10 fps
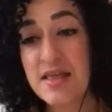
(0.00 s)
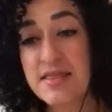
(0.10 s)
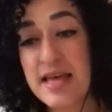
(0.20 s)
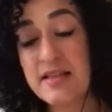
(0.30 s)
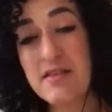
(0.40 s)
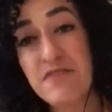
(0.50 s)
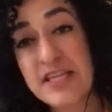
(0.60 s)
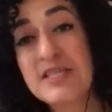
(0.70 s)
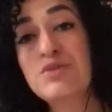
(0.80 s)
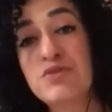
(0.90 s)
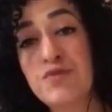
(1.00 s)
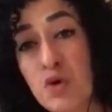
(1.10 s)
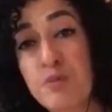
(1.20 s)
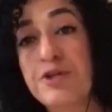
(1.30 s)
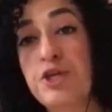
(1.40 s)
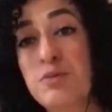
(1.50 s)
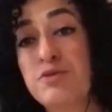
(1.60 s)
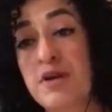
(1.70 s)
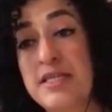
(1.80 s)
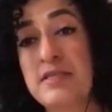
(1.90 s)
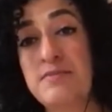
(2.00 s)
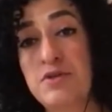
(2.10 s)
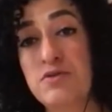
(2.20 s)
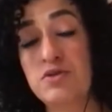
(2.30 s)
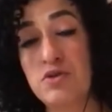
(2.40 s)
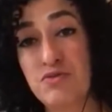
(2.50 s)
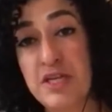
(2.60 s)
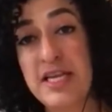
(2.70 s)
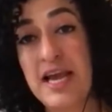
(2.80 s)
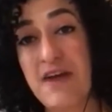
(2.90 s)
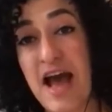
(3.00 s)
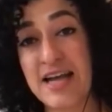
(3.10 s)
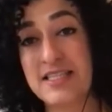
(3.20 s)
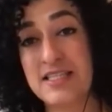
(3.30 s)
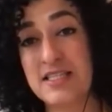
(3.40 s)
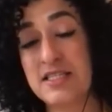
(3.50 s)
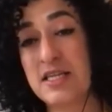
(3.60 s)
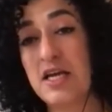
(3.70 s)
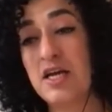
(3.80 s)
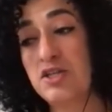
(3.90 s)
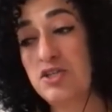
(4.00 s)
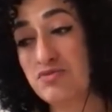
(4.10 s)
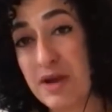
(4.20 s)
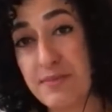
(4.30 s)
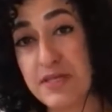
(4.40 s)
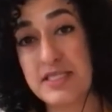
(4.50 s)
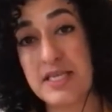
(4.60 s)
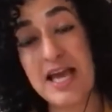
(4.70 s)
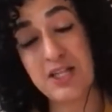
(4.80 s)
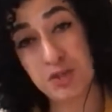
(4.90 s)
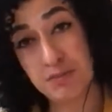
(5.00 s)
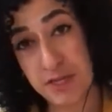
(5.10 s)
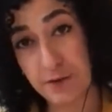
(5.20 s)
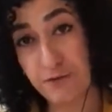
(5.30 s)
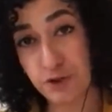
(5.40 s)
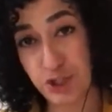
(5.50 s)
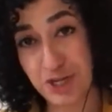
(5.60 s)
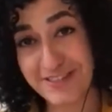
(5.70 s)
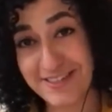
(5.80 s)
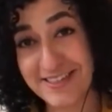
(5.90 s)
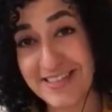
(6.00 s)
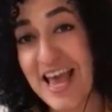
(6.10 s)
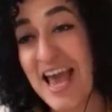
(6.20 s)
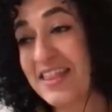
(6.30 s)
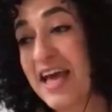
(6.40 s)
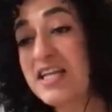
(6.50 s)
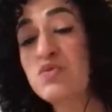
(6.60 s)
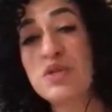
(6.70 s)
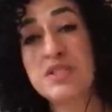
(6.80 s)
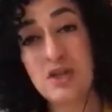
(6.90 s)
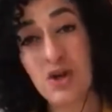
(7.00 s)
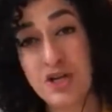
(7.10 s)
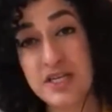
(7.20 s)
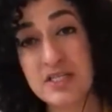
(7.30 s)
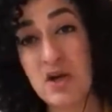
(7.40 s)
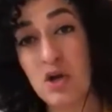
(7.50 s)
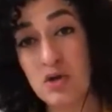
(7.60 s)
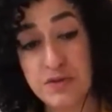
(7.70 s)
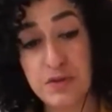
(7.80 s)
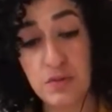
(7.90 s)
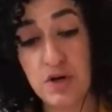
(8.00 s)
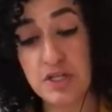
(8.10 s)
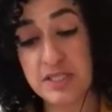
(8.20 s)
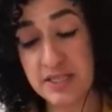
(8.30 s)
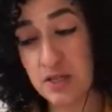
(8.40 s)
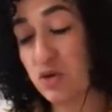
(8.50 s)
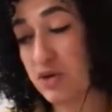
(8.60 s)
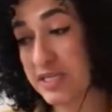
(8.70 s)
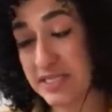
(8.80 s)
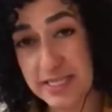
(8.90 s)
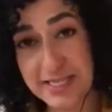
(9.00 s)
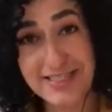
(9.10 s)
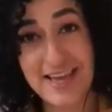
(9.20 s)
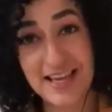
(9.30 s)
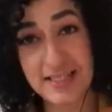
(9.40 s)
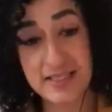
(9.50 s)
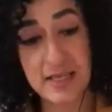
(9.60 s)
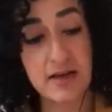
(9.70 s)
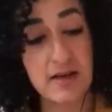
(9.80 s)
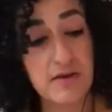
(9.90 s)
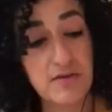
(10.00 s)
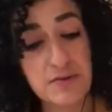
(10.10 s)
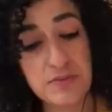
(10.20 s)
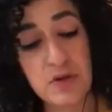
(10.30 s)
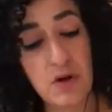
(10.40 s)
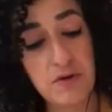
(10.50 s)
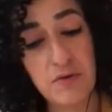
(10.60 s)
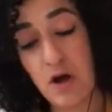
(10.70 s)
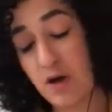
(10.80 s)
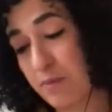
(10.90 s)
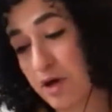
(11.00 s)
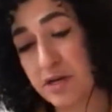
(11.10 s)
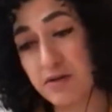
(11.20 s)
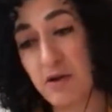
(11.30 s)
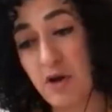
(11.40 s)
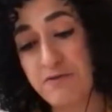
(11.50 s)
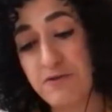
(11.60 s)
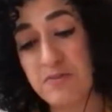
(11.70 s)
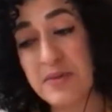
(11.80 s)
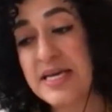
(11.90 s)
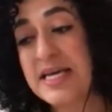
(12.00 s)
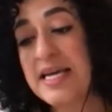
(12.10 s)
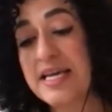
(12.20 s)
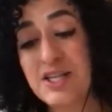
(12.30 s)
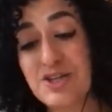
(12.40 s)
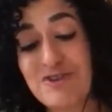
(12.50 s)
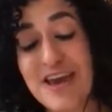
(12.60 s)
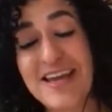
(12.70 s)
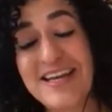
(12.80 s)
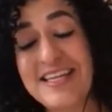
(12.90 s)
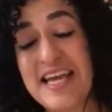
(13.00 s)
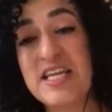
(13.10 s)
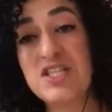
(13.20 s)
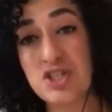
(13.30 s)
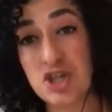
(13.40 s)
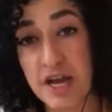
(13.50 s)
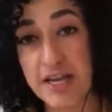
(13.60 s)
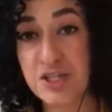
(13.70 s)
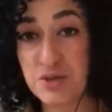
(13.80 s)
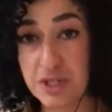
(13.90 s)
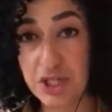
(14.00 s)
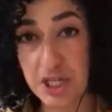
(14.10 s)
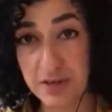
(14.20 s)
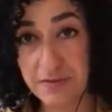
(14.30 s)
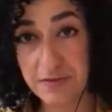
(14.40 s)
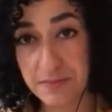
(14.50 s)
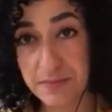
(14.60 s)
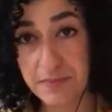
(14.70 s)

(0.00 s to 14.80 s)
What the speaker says: that the victims of corporate human rights abuse really have access to remedy and to meaningful justice. And that is what the lawyers all over the world, and the lawyers in this case from our partner law firm in the UK, Lide, is trying to achieve.